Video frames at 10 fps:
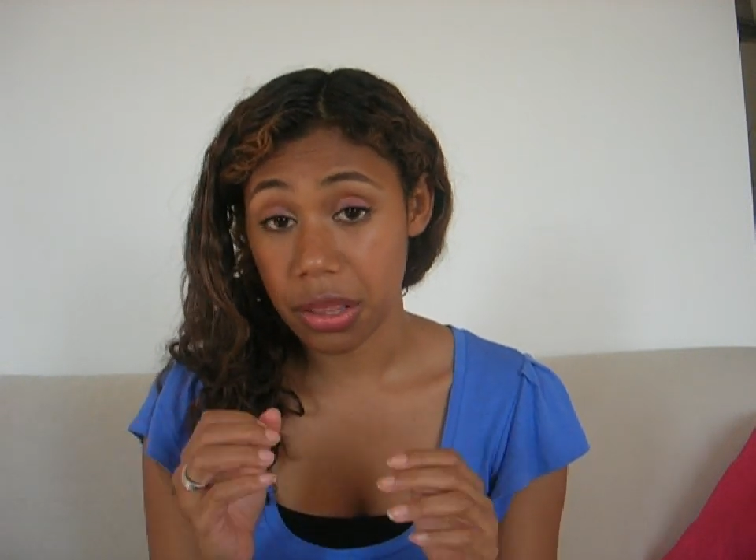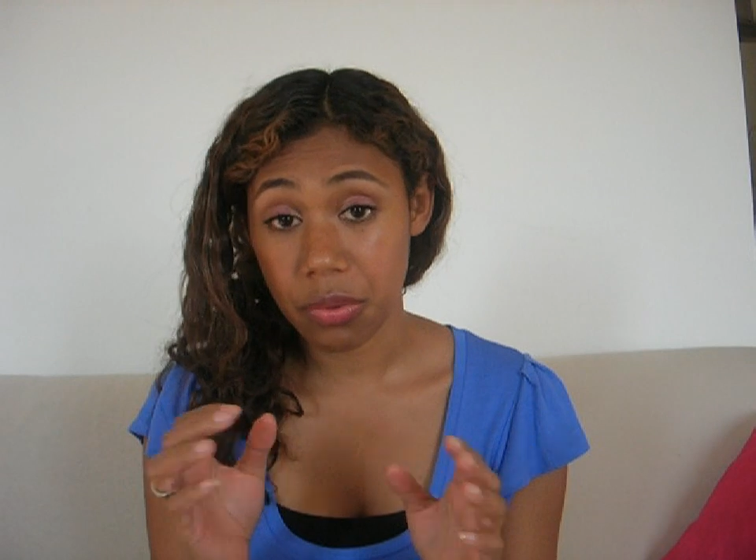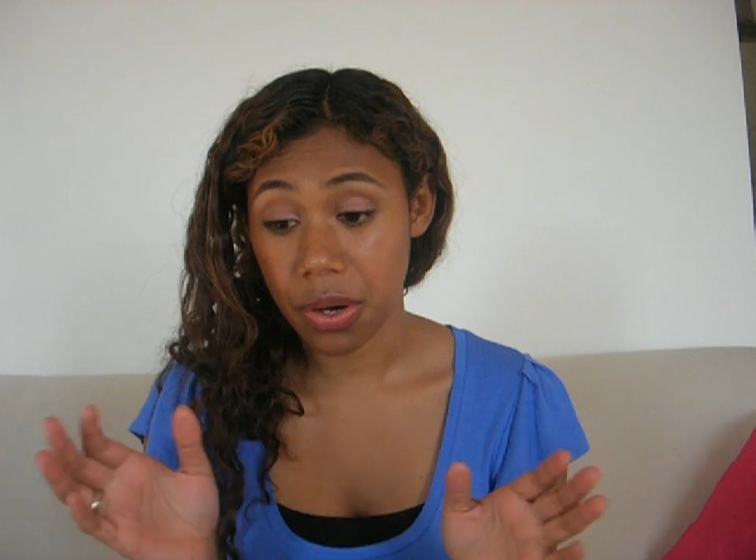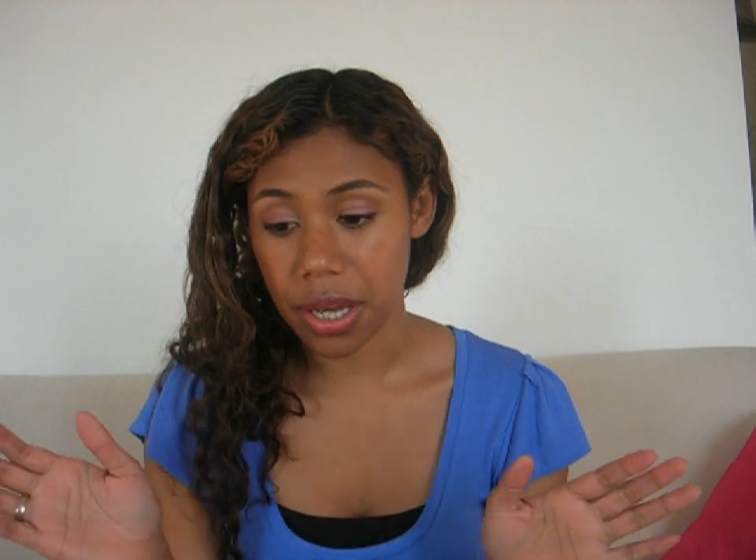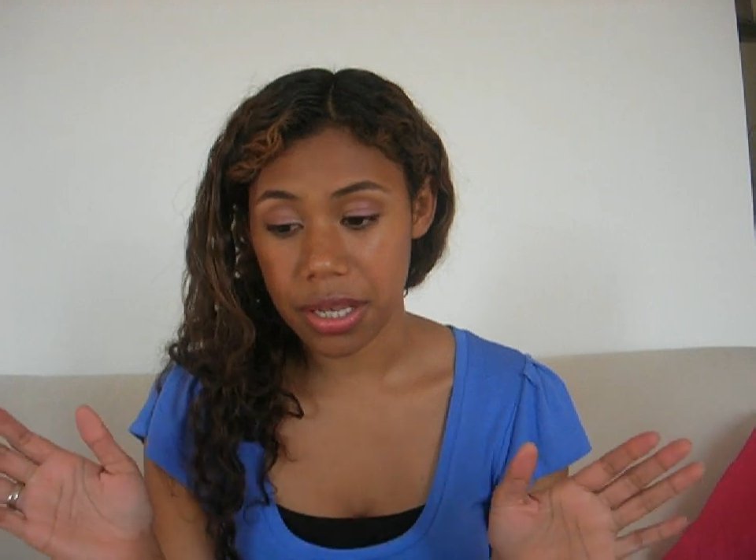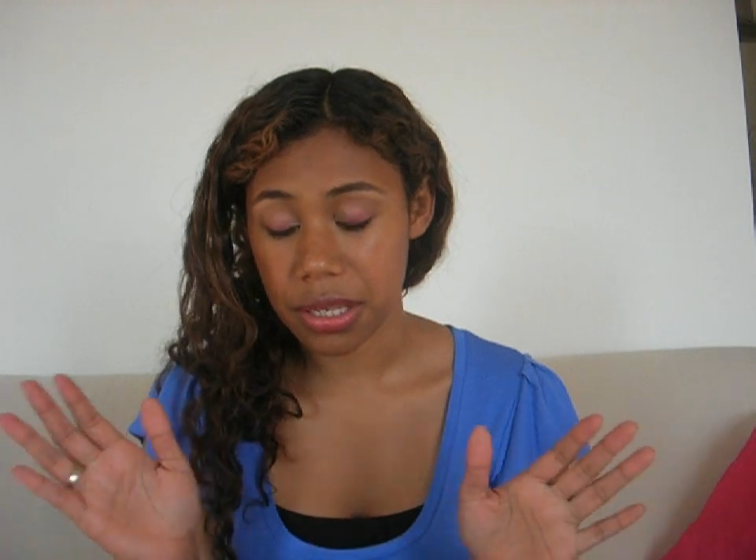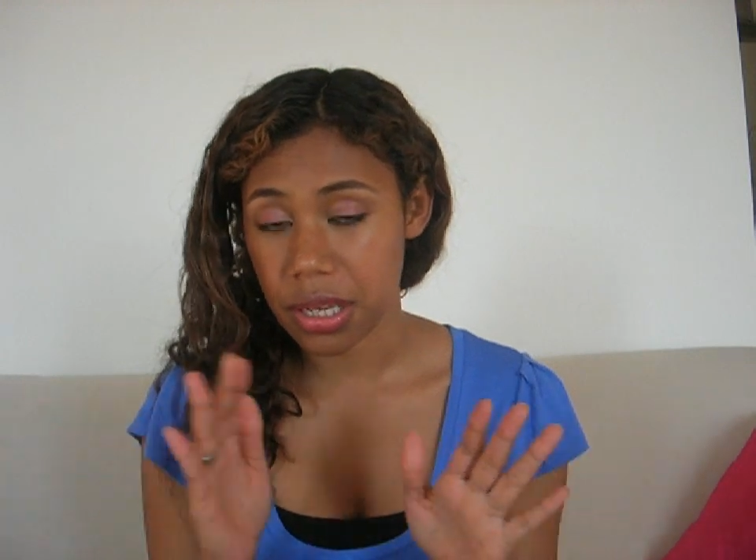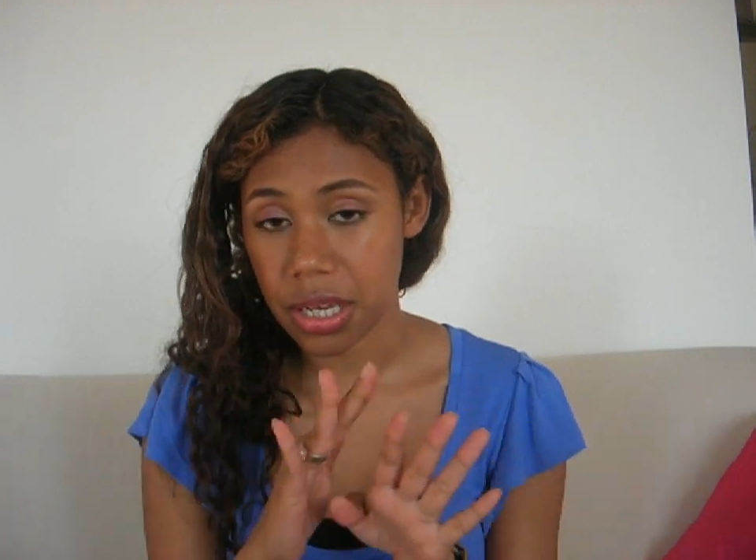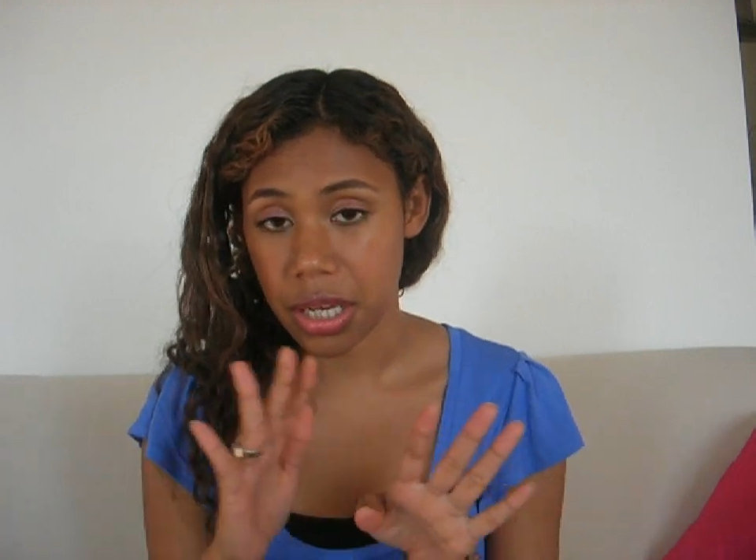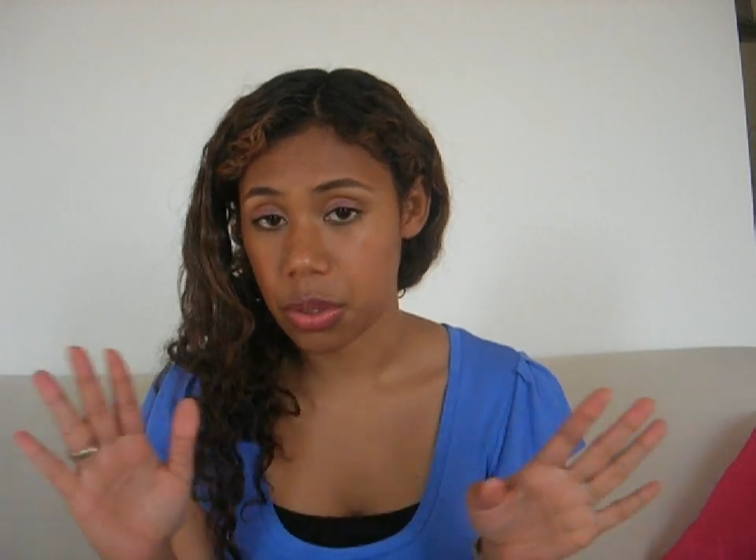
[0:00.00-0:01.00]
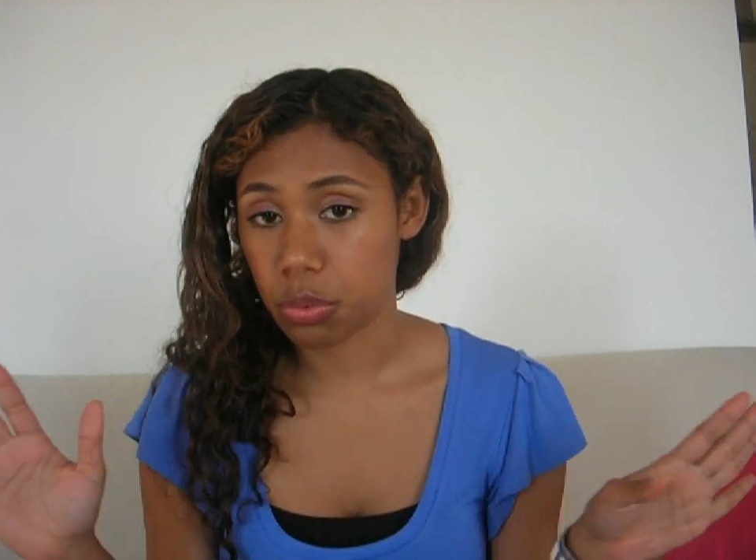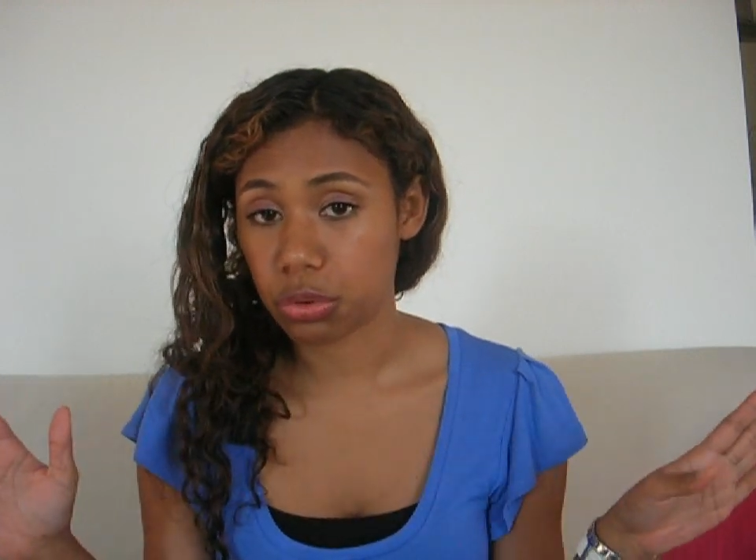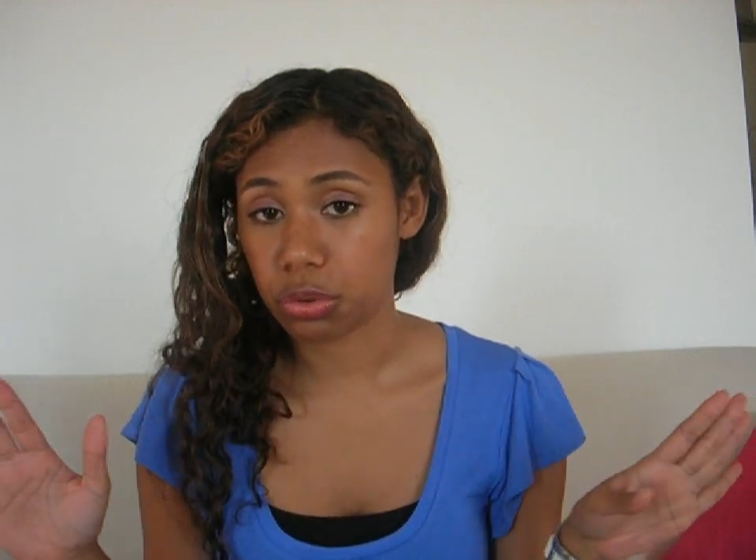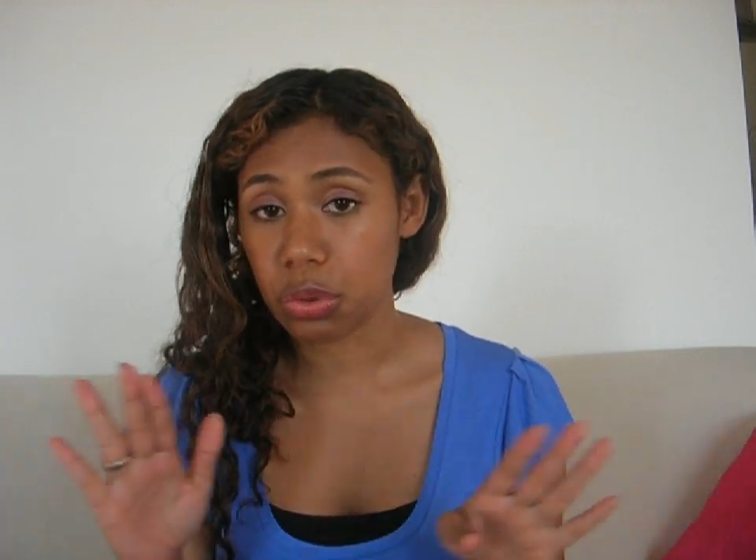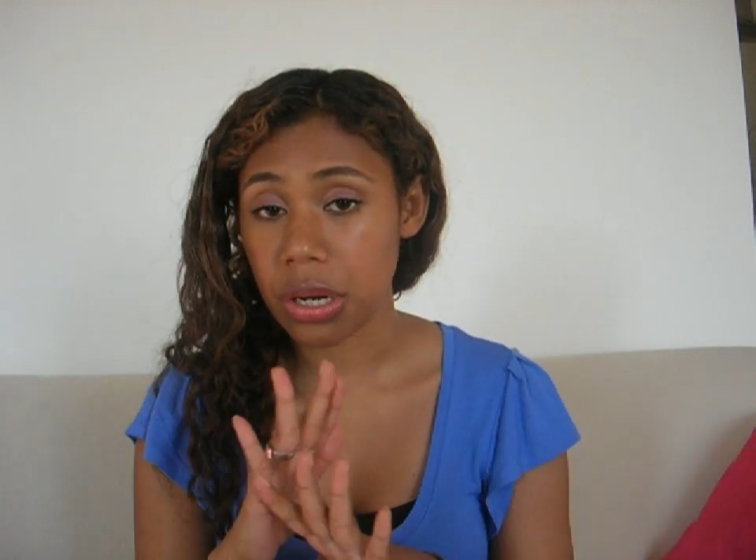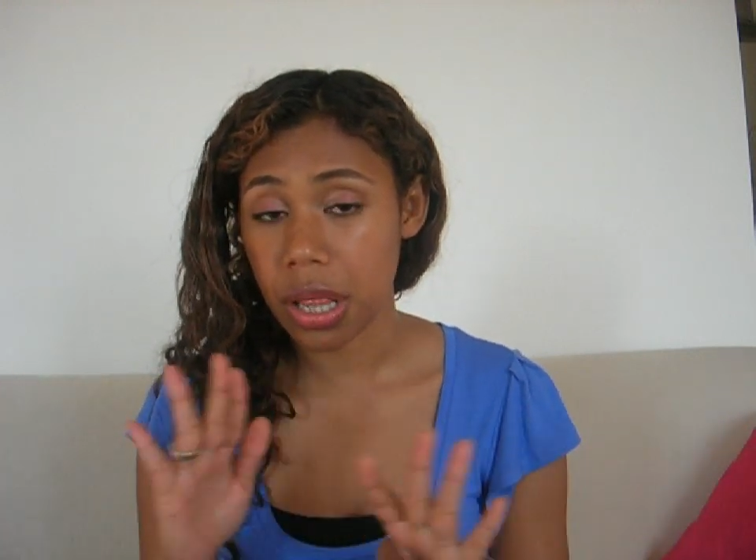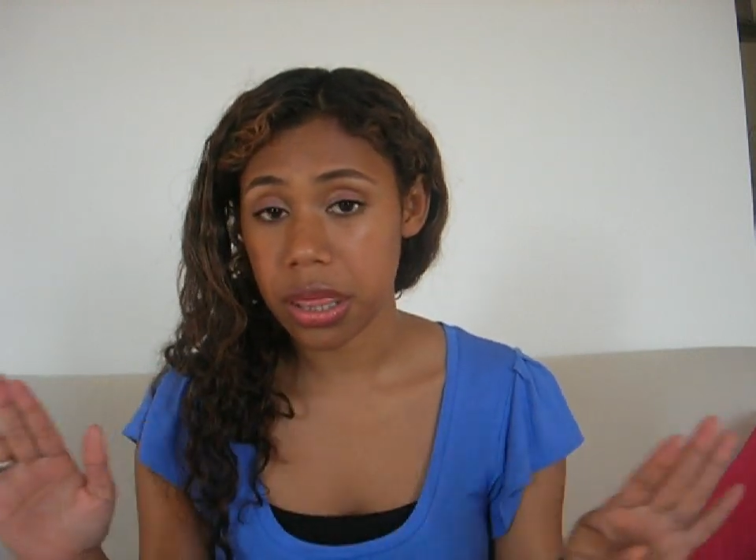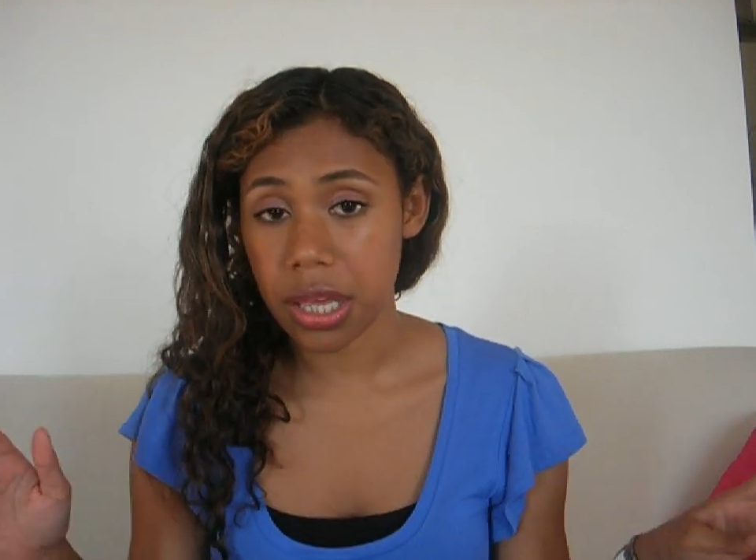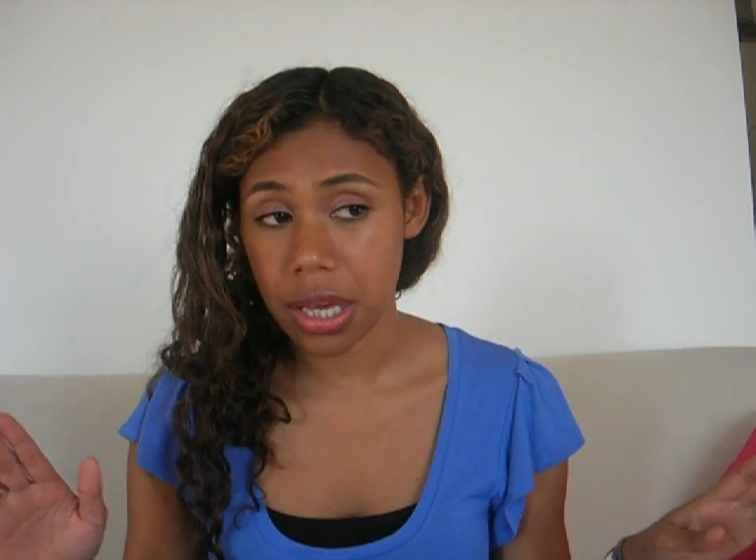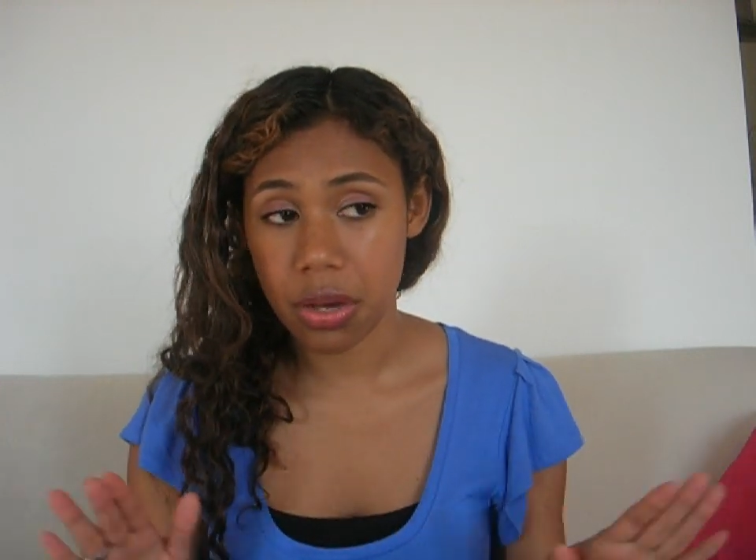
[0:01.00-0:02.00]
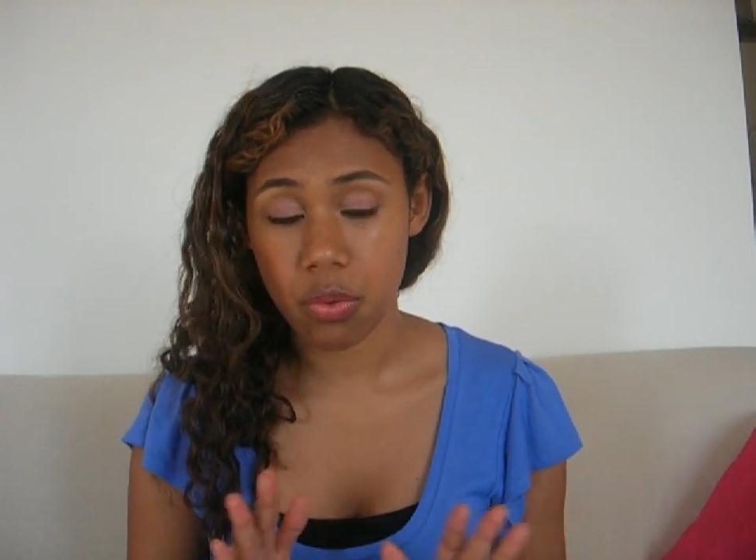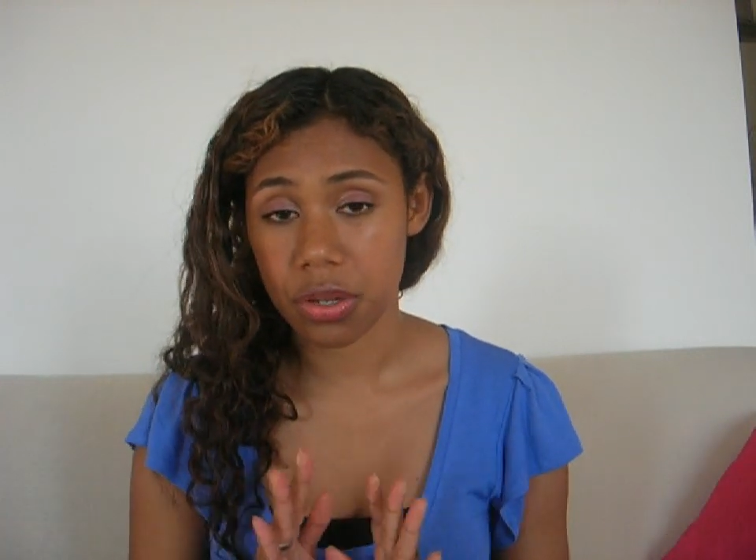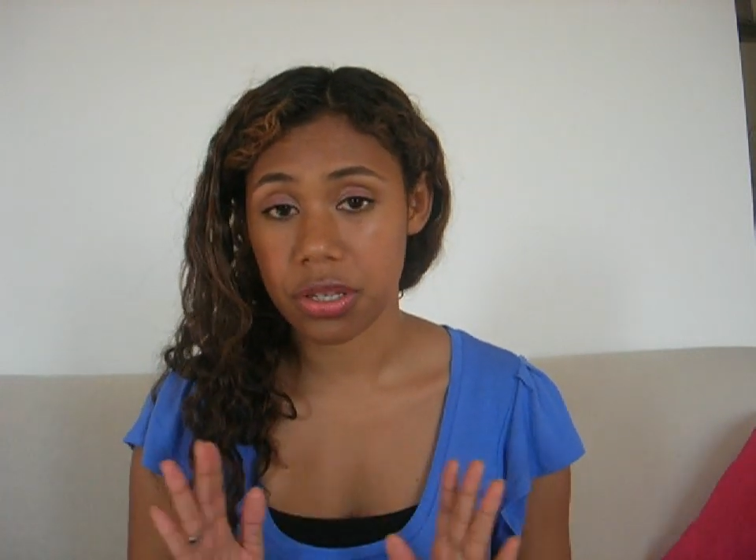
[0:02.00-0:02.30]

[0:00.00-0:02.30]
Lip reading: Otherwise it will do nothing